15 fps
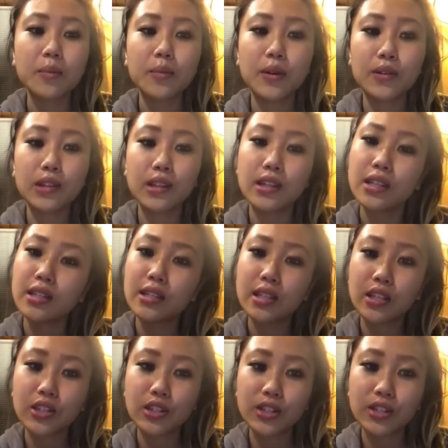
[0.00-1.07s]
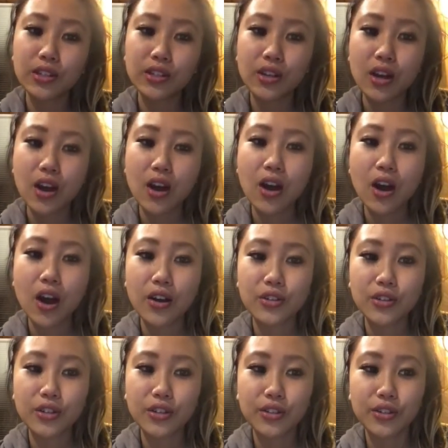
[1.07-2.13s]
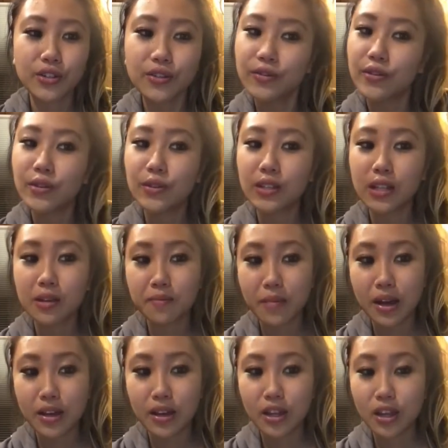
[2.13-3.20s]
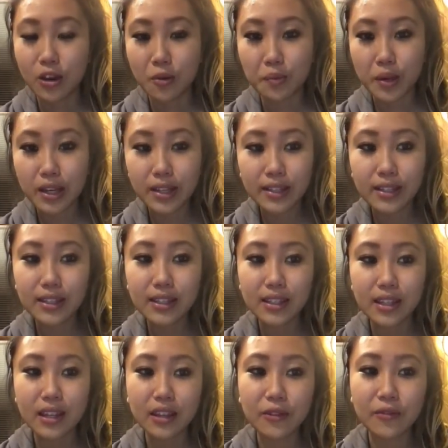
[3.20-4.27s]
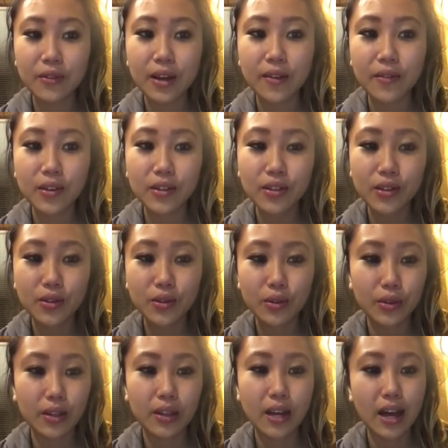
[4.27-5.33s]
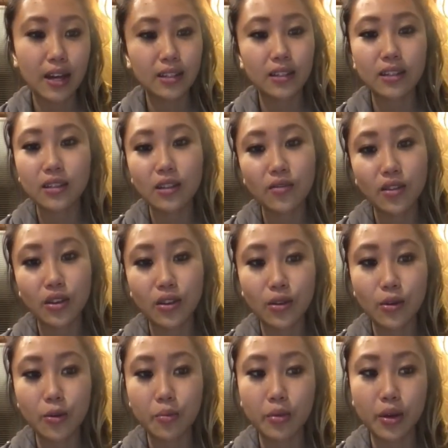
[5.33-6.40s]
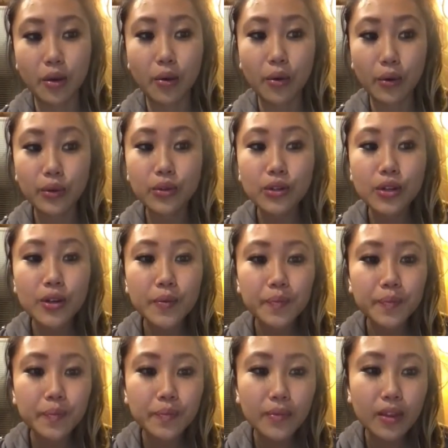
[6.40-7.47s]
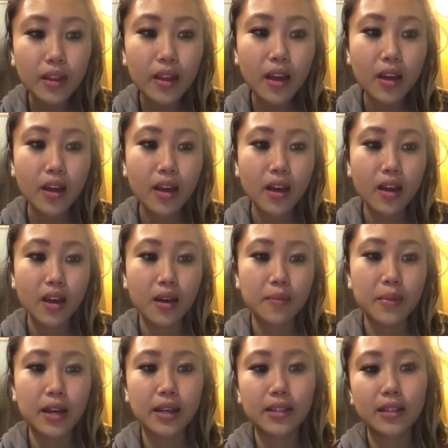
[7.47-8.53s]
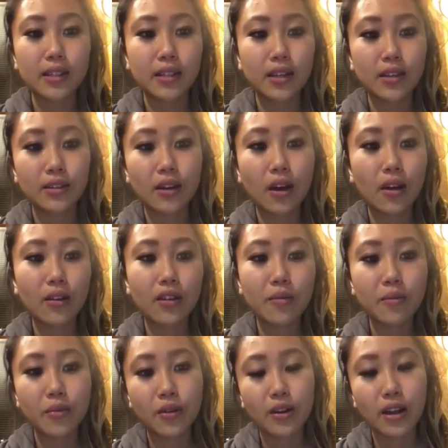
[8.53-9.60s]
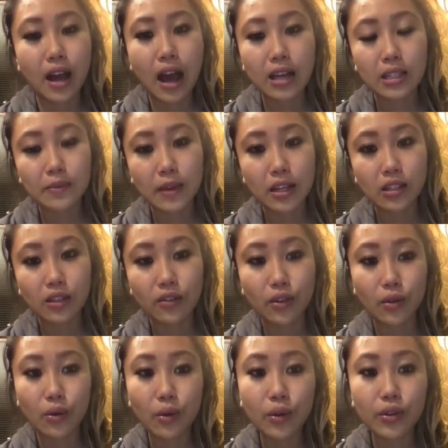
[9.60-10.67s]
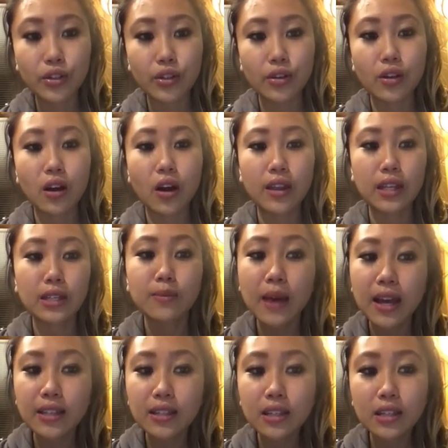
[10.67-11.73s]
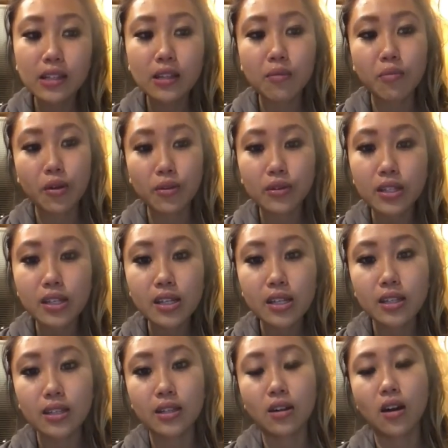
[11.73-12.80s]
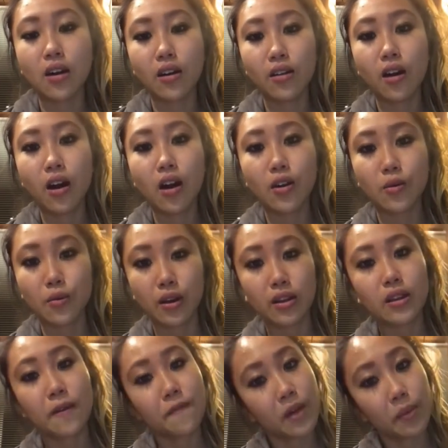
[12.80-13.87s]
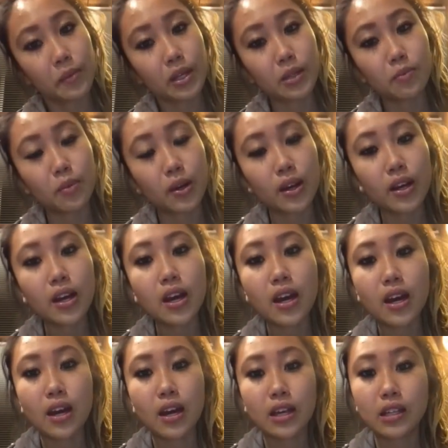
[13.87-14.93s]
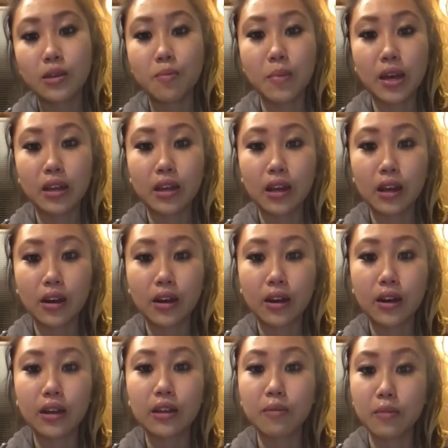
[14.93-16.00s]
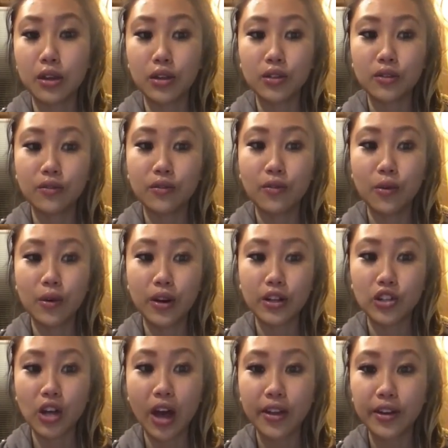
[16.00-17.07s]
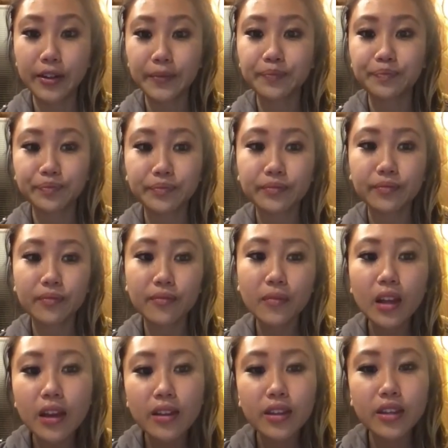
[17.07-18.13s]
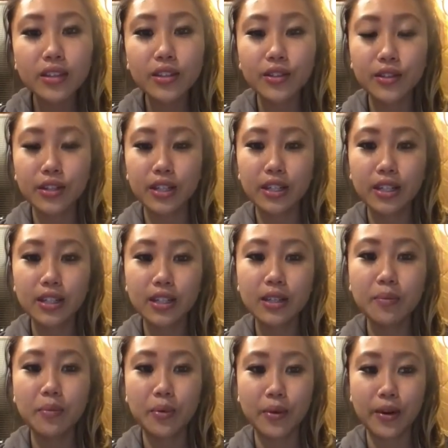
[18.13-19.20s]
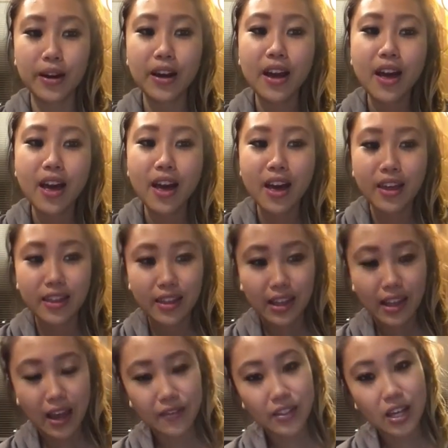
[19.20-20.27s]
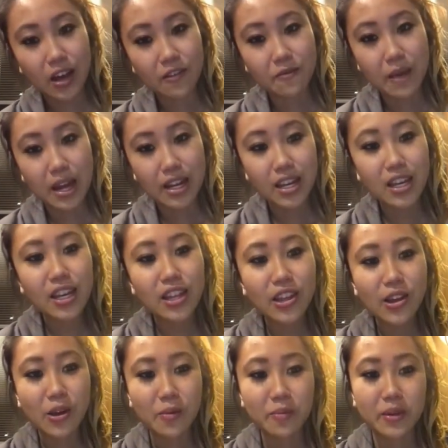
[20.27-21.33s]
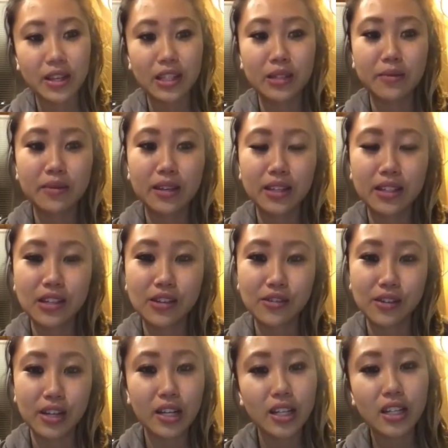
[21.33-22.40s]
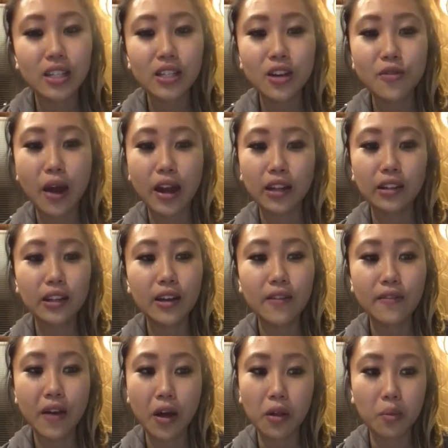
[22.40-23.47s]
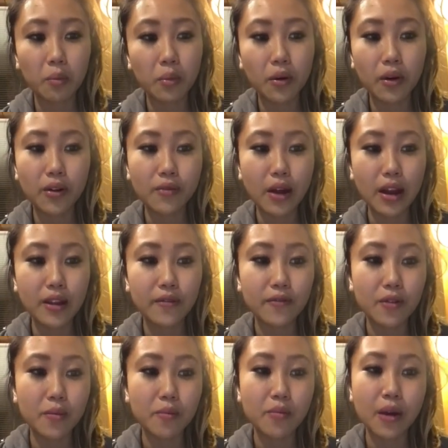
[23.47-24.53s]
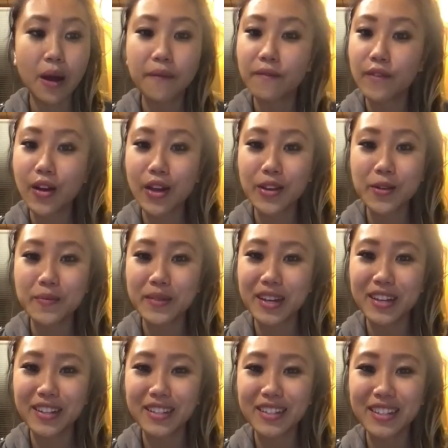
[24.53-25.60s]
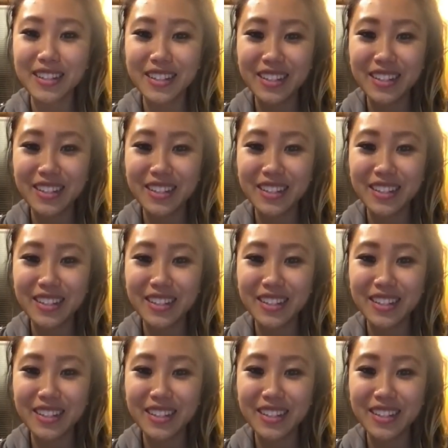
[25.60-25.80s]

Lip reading: Both of these dishes are traditional foods eaten by Ethiopians. The flavors are truly the essence of Ethiopian culture because it entails all the important aspects of the culture, all the spices, the proteins, and all the hard work that families put into making the meals for each other. These ingredients support the lifestyle of many Ethiopians because the ingredients are readily available and ready for prep for other meals.